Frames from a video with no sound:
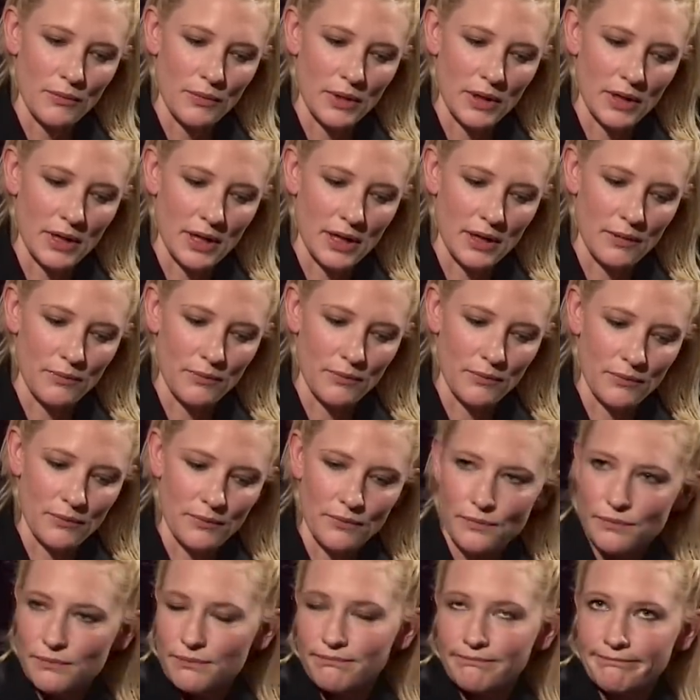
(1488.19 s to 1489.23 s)
But, um,
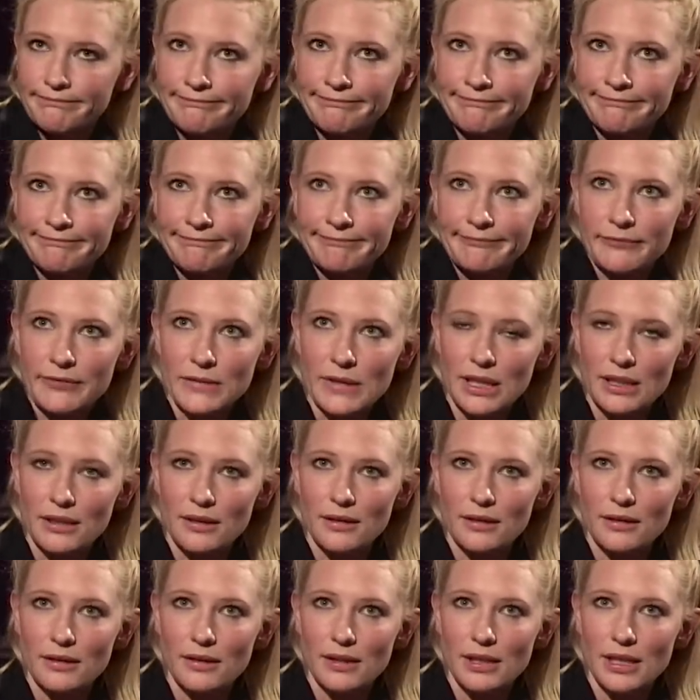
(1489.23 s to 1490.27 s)

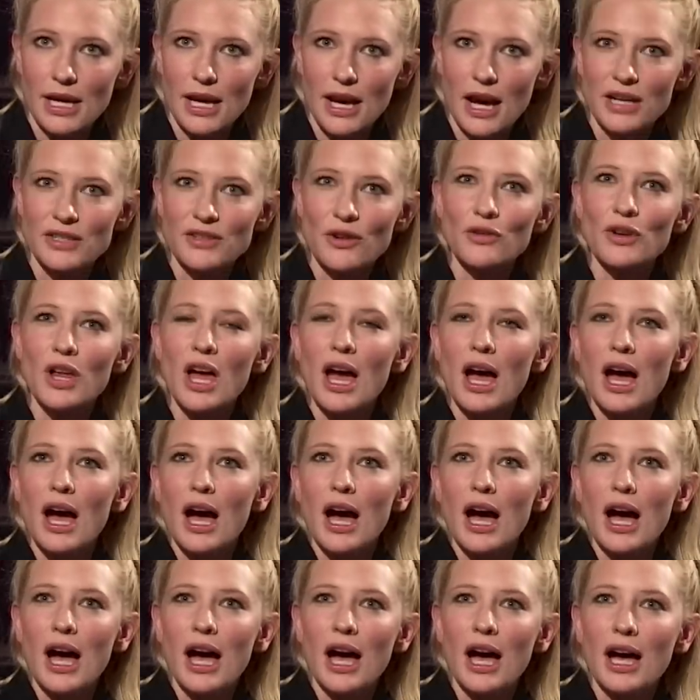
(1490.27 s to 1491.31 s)
yeah, I don't,
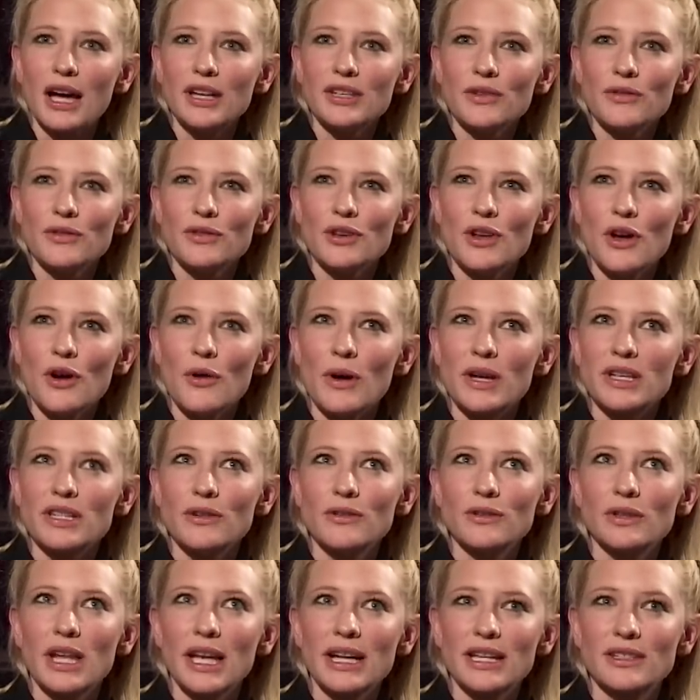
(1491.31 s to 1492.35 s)
I don't know. I
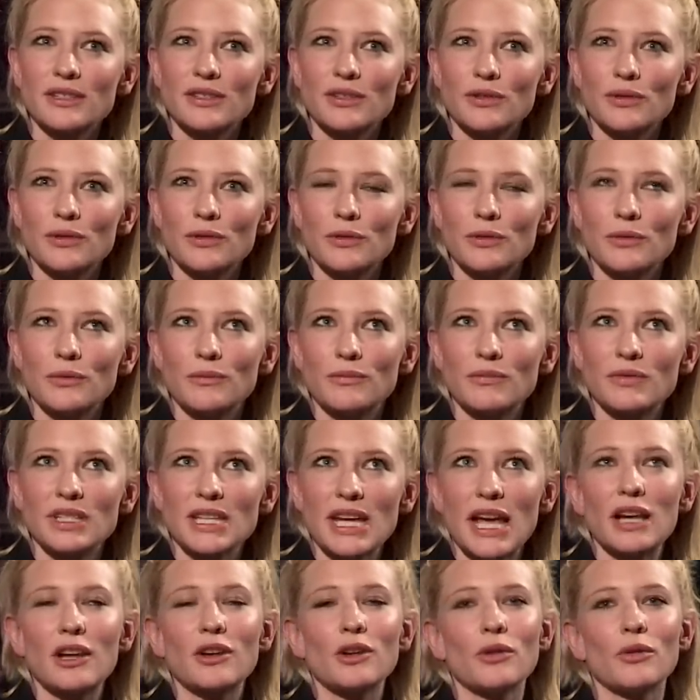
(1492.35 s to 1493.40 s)
don't like to
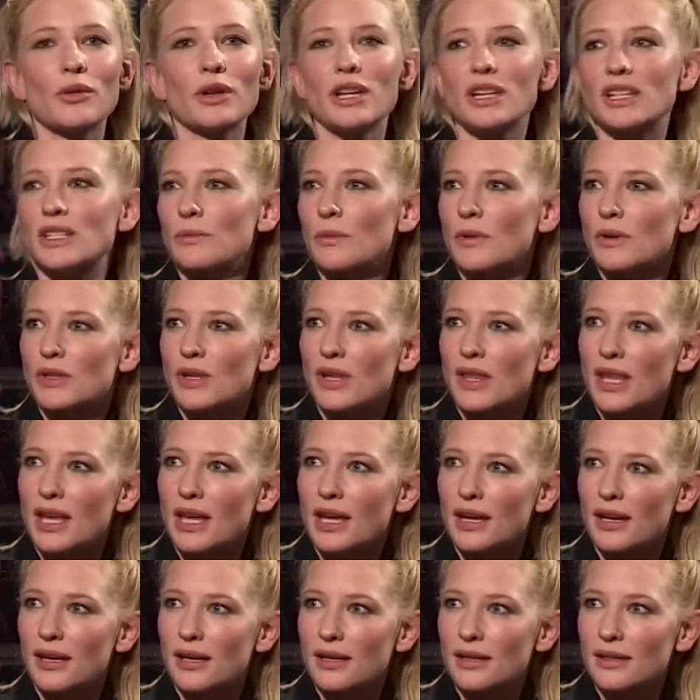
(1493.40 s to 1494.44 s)
tell an audience what to
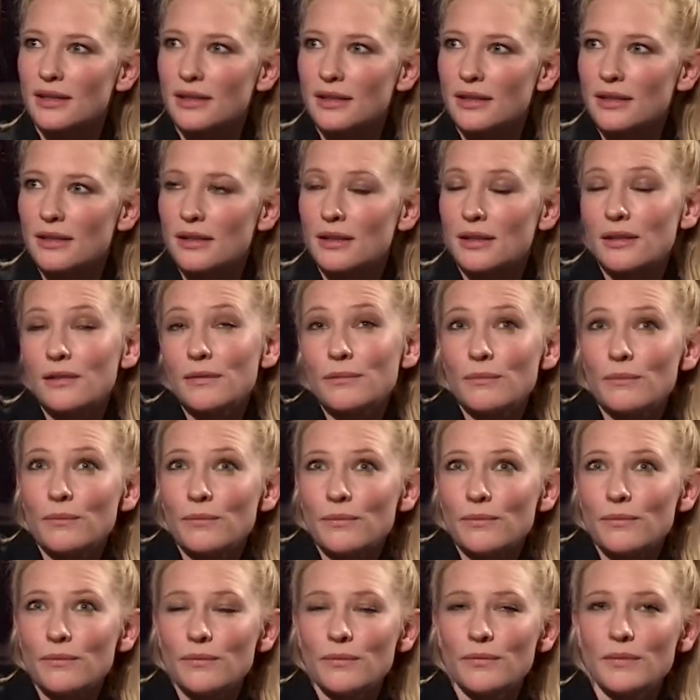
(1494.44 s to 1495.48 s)
think.
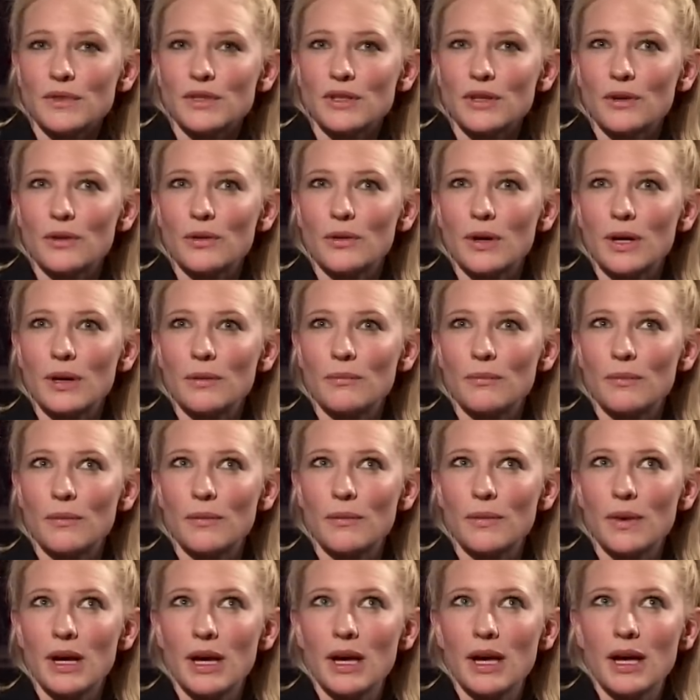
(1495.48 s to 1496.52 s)
So,
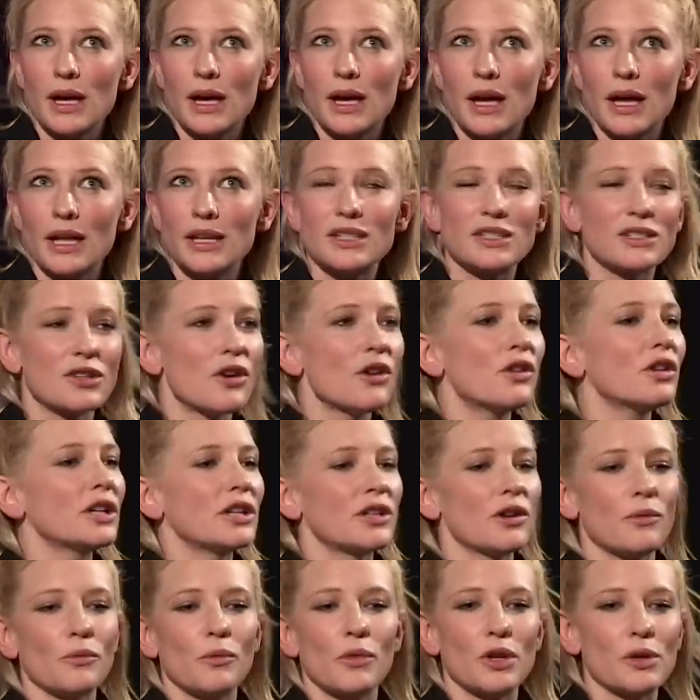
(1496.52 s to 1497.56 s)
um, and certainly
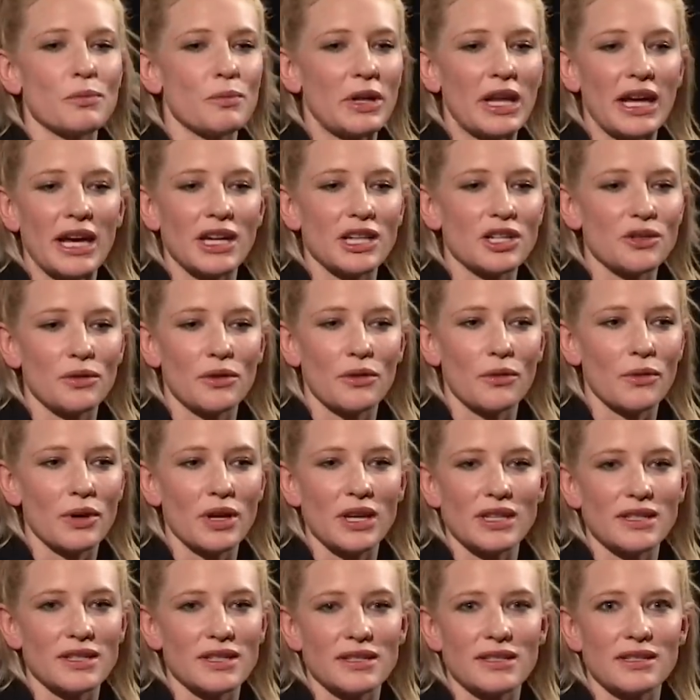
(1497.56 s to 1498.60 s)
don't want to play into an
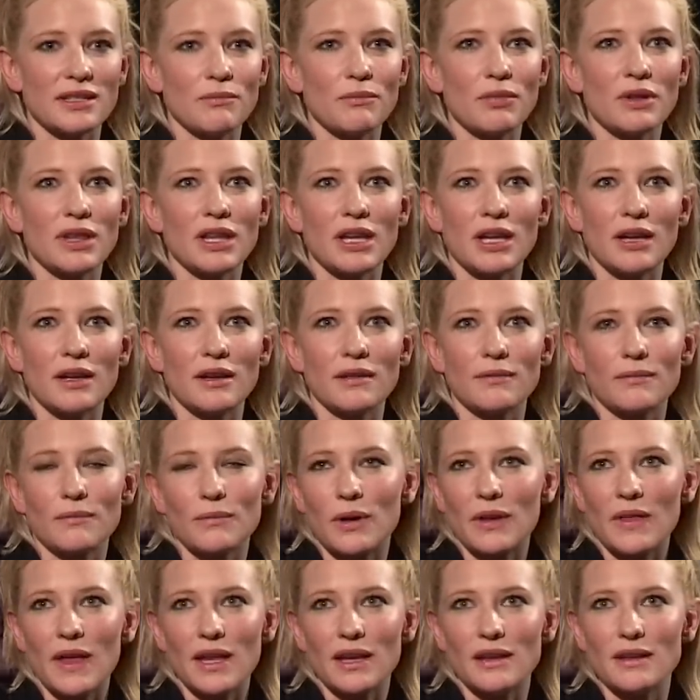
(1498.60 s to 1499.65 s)
audience's sympathy
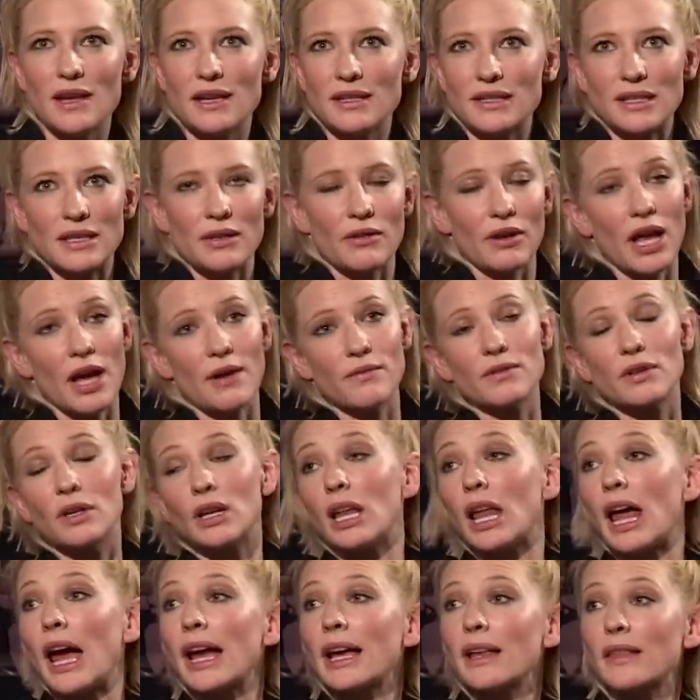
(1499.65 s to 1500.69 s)
where they necessarily have to
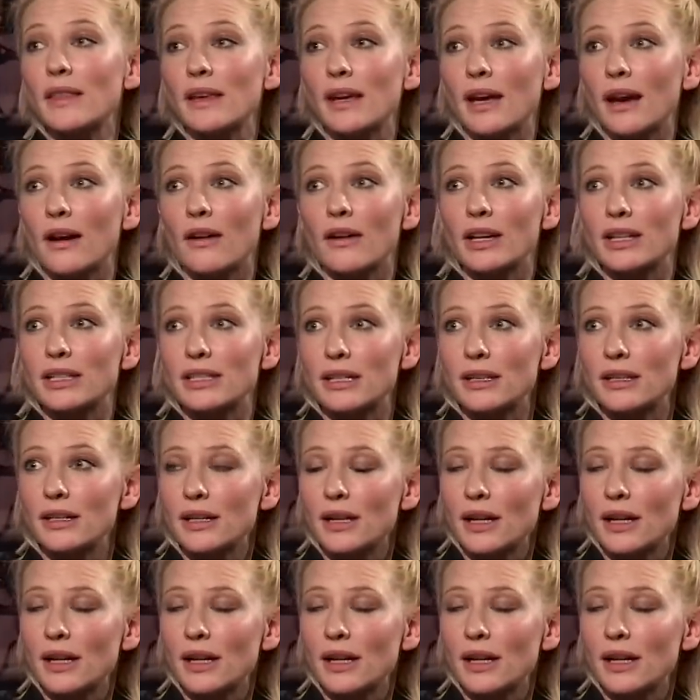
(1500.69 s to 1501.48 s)
like the character.